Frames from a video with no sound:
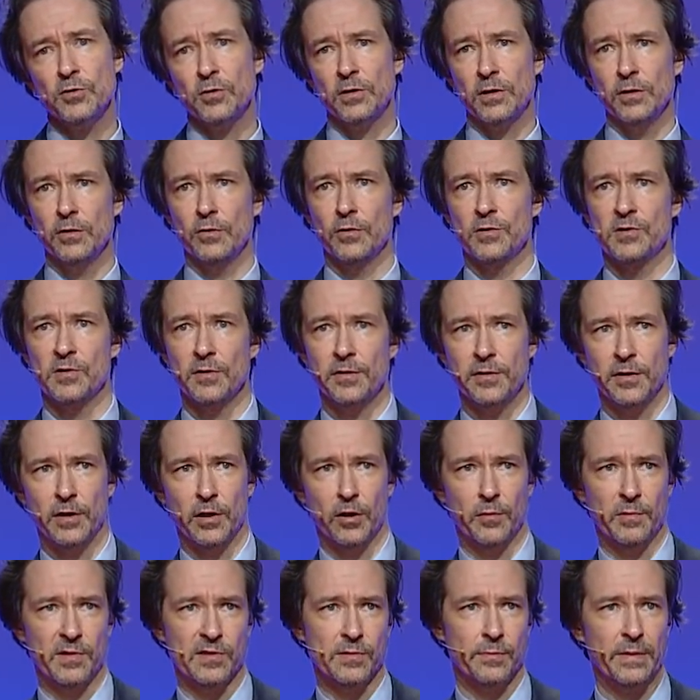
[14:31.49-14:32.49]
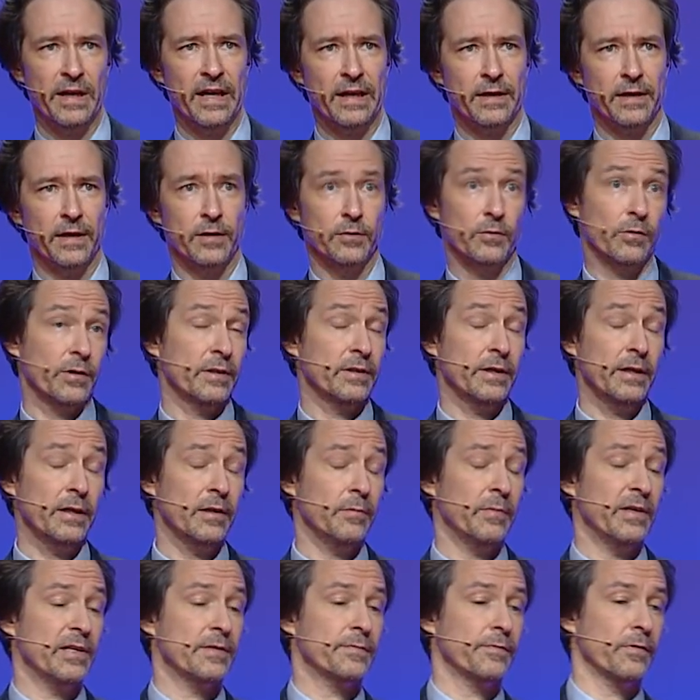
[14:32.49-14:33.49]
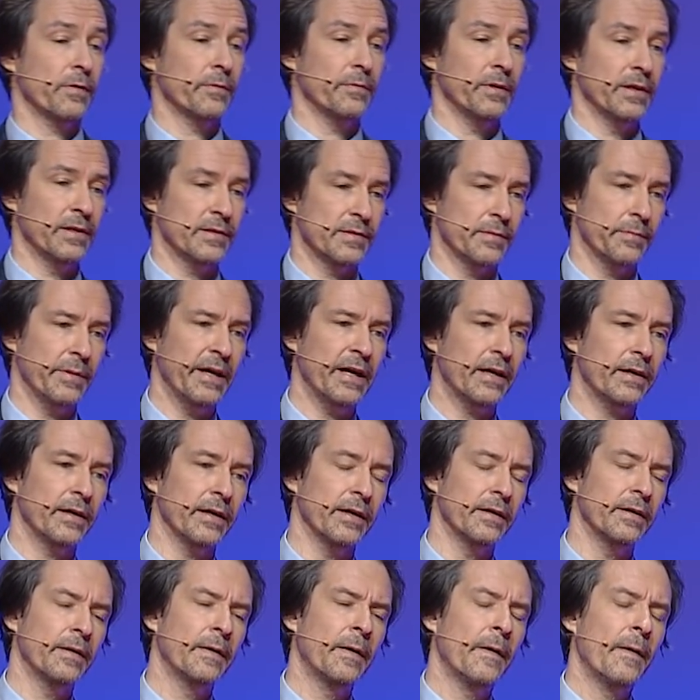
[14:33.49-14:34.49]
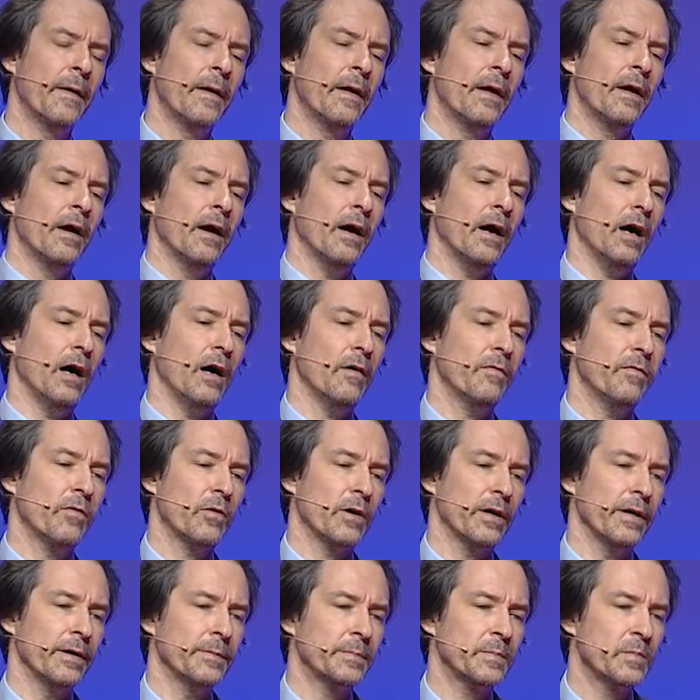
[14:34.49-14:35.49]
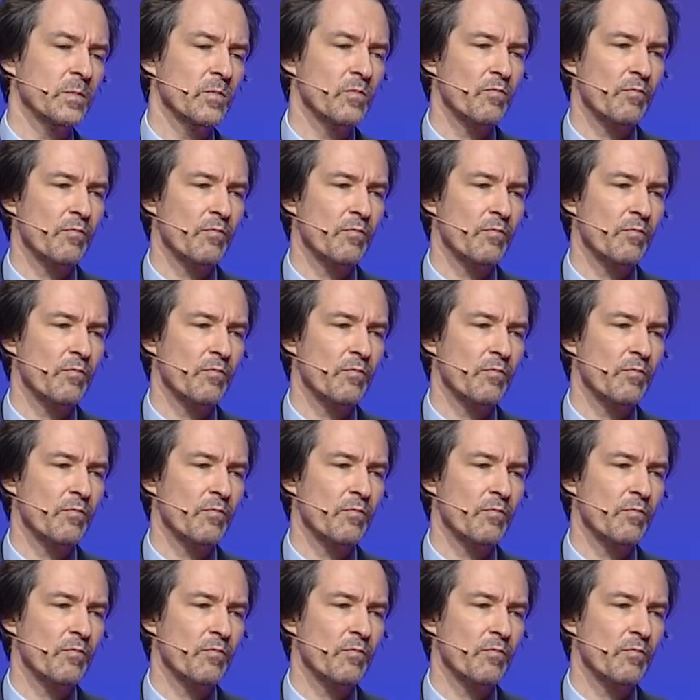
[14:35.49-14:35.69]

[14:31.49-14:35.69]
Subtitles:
you can use Ethereum as a backend or a database as a backend for it.